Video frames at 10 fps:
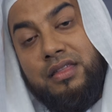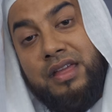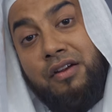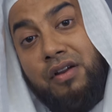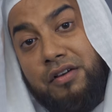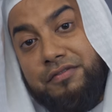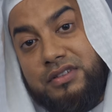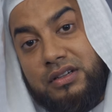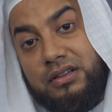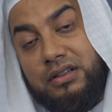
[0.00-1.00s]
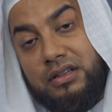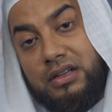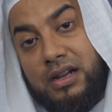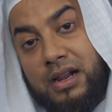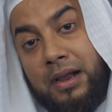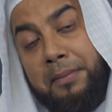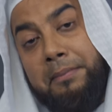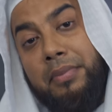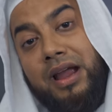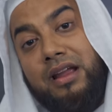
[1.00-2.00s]
thereafter
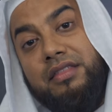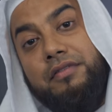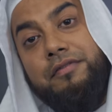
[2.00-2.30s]
come back the